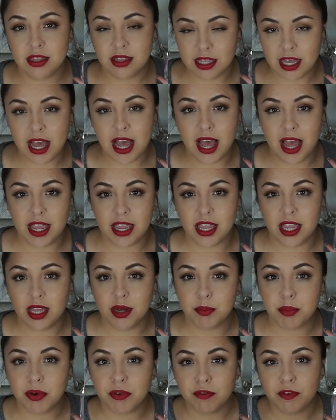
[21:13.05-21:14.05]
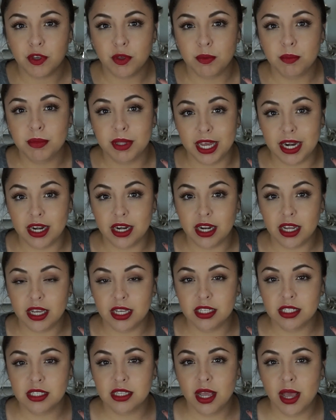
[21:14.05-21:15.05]
the high-end perfume that it
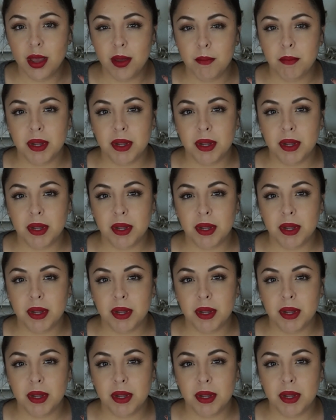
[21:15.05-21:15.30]
is,